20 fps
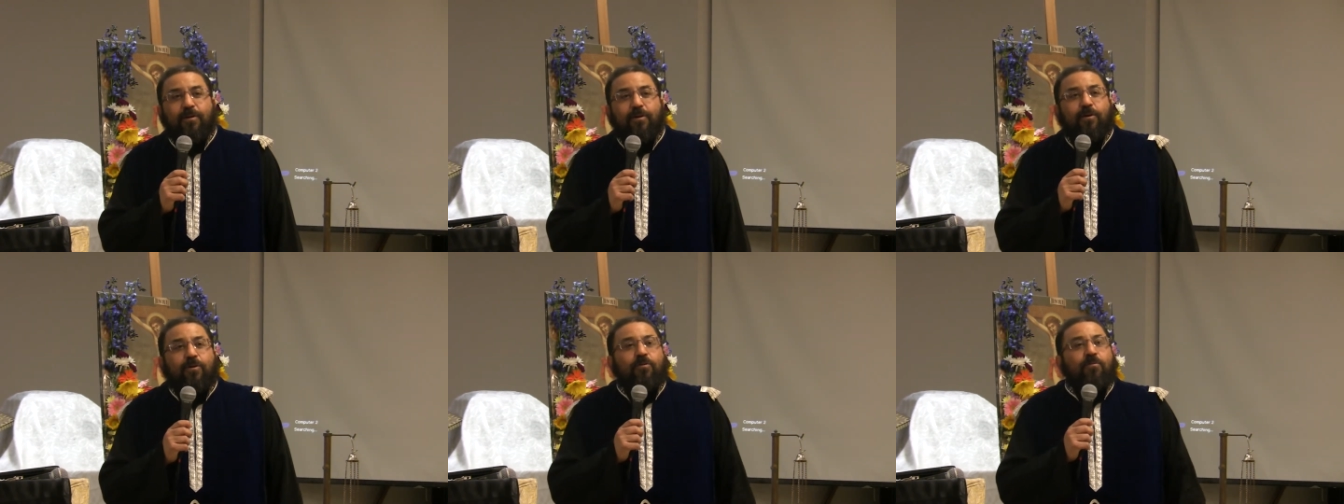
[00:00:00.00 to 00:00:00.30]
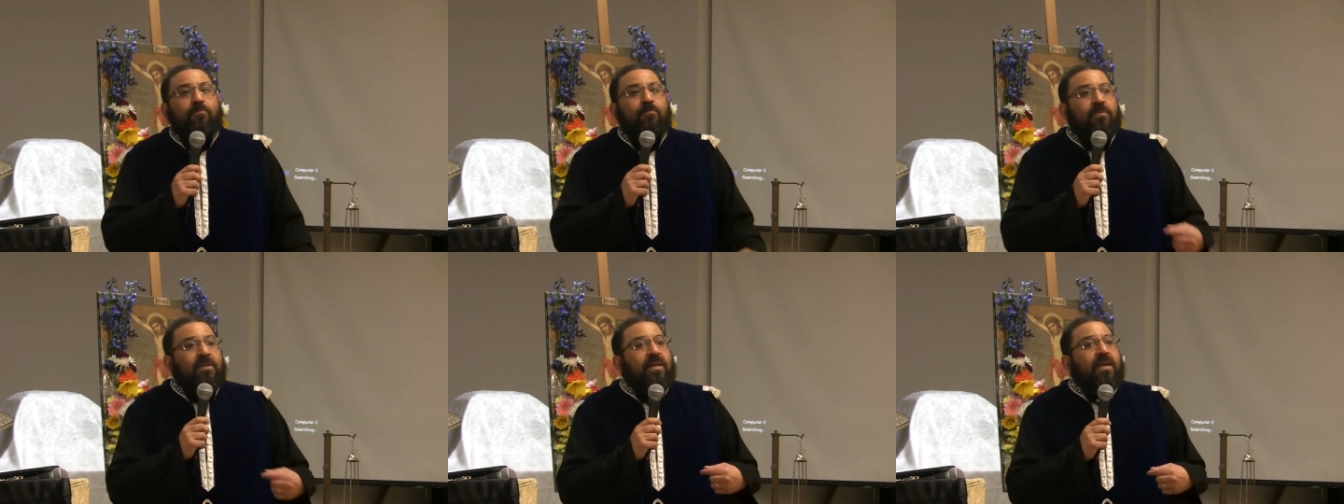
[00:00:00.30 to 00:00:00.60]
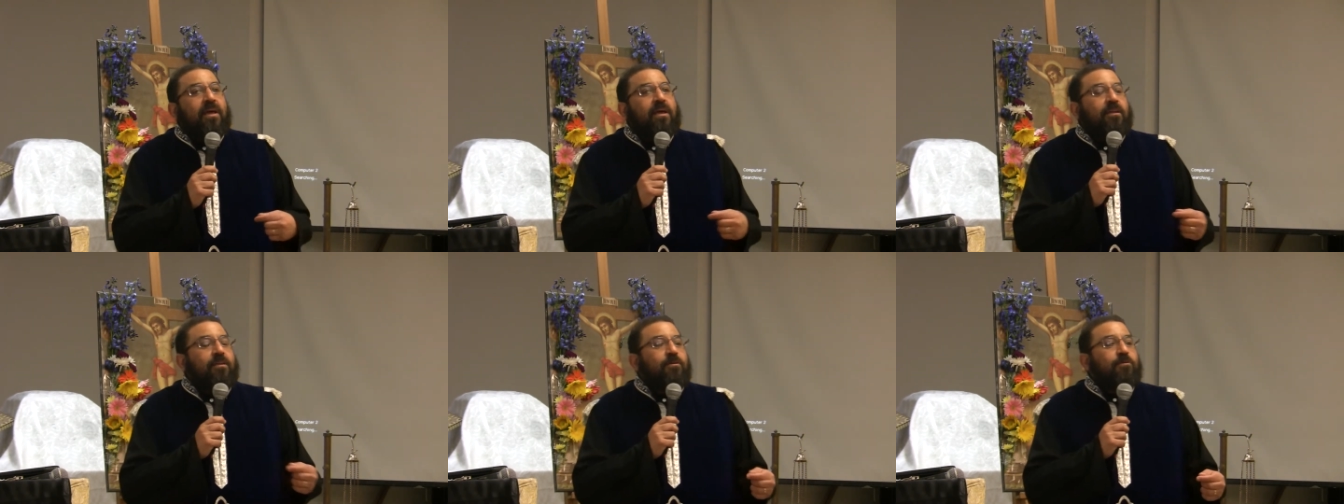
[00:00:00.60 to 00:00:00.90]
whom me
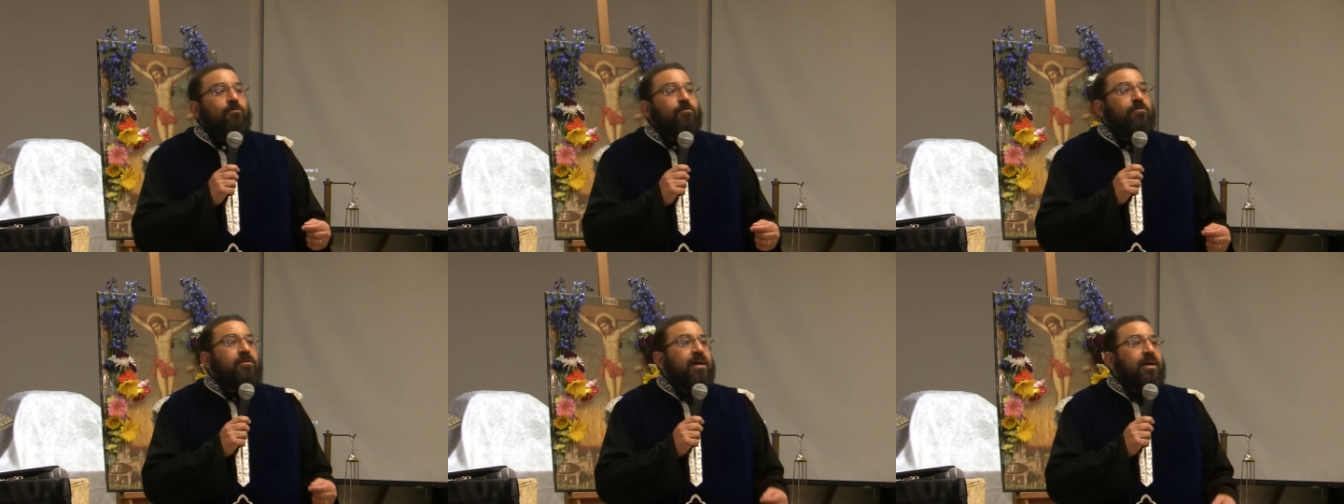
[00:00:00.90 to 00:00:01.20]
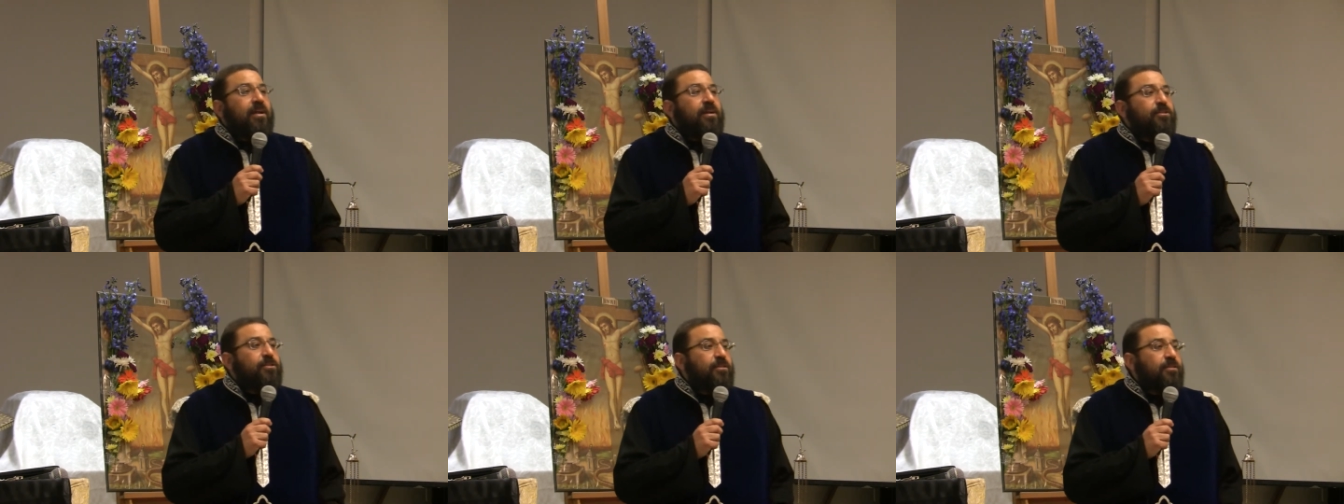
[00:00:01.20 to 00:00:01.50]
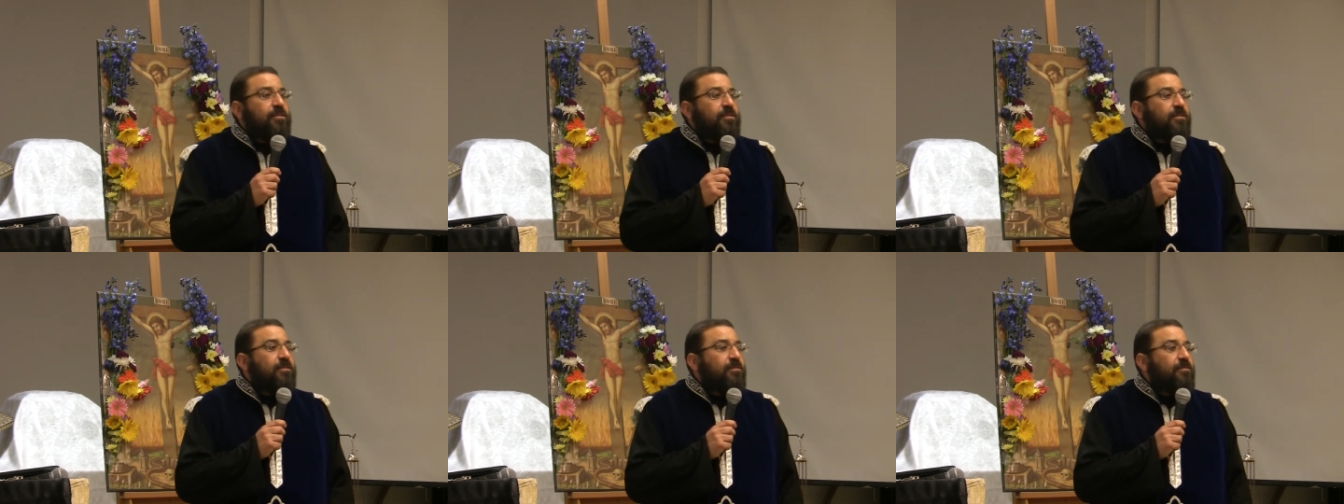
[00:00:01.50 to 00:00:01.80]
and you
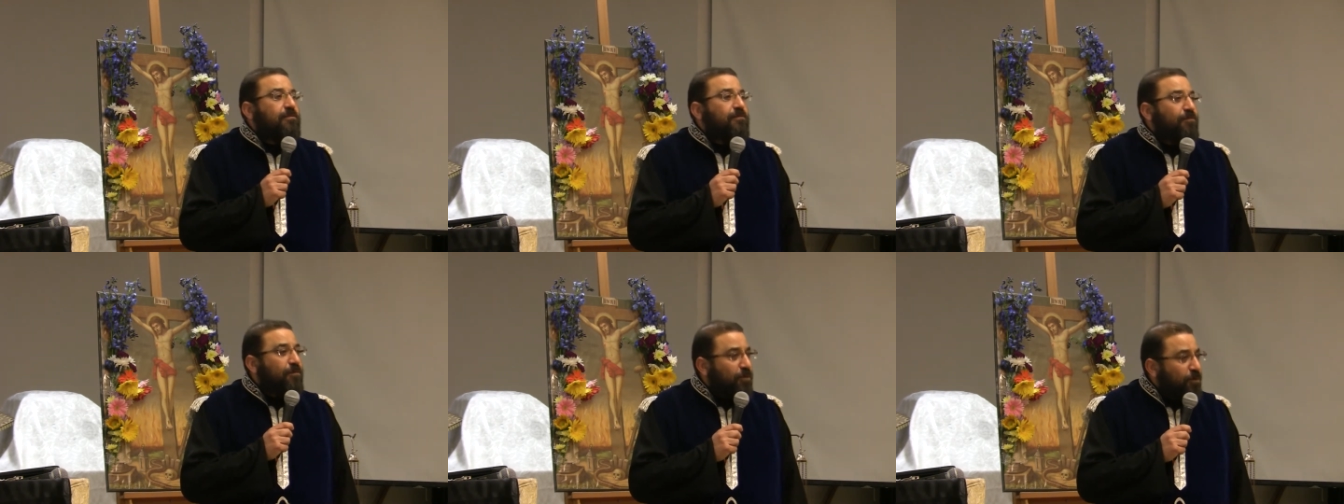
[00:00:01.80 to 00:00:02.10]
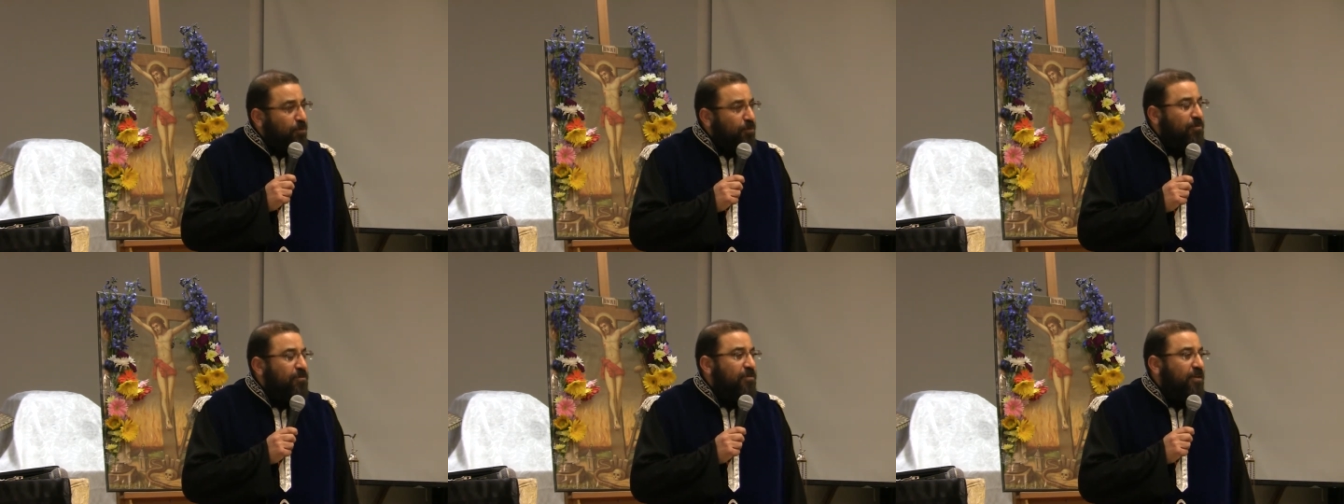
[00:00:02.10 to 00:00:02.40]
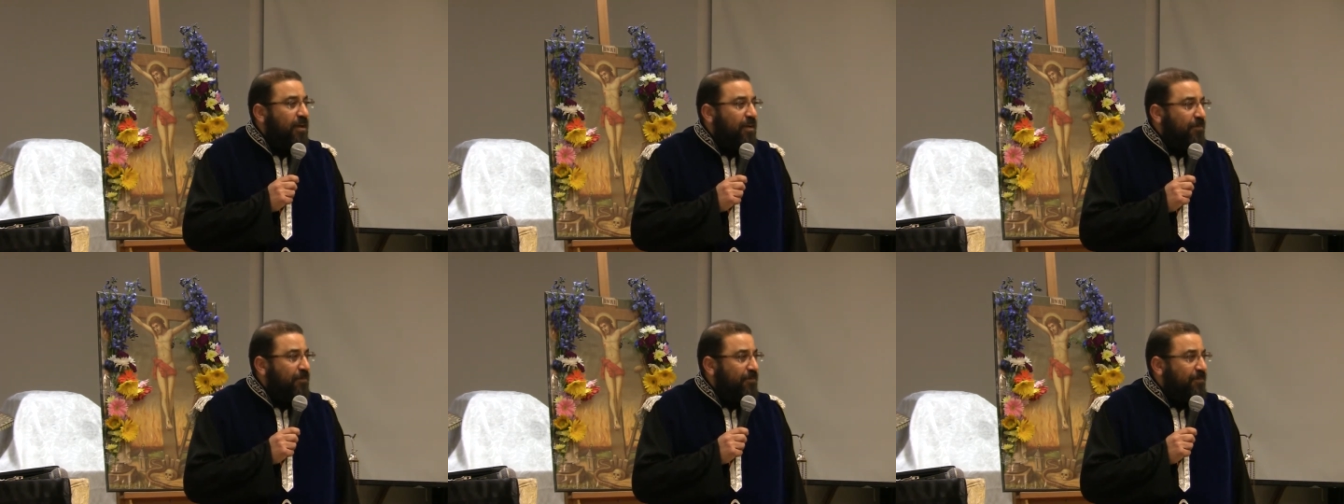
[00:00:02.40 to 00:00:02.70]
nourishes for good
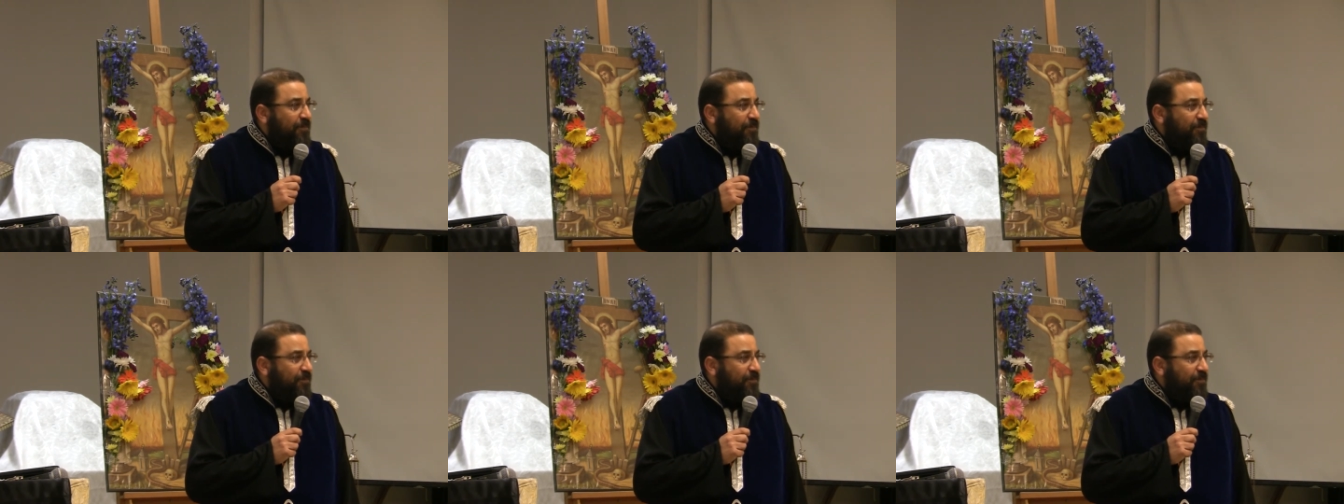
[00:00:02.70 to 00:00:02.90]
time.